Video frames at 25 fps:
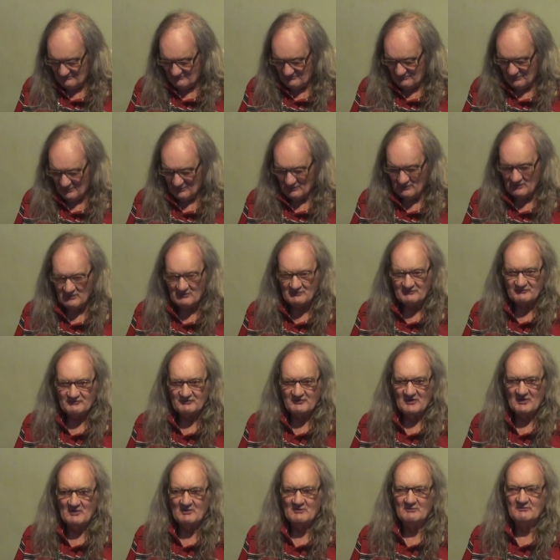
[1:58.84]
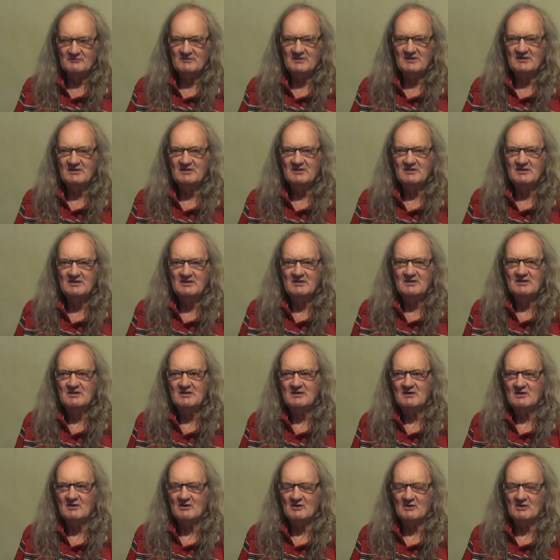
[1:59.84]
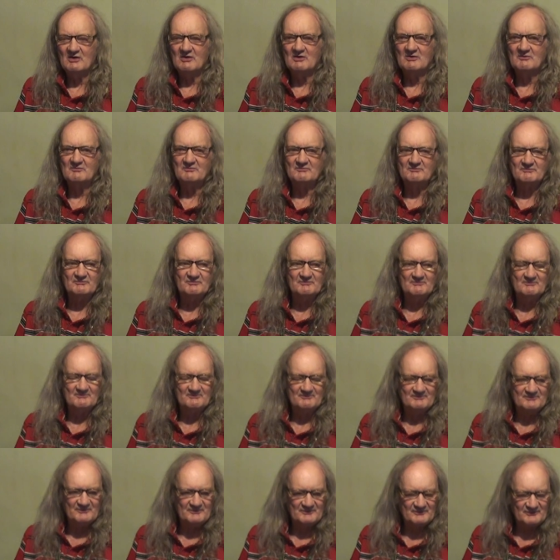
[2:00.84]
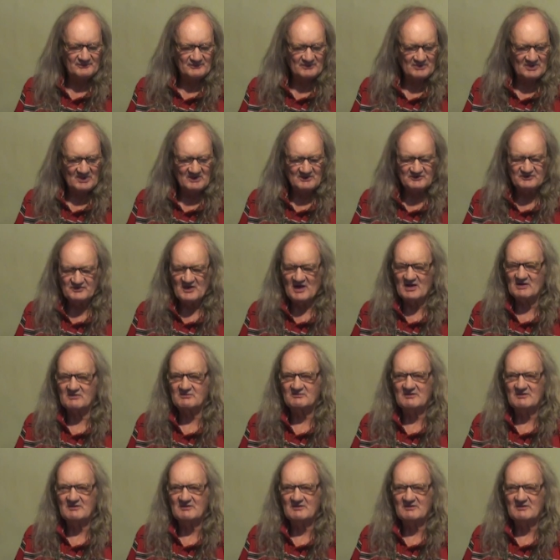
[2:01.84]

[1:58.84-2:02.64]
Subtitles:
poor old Joan, or Dark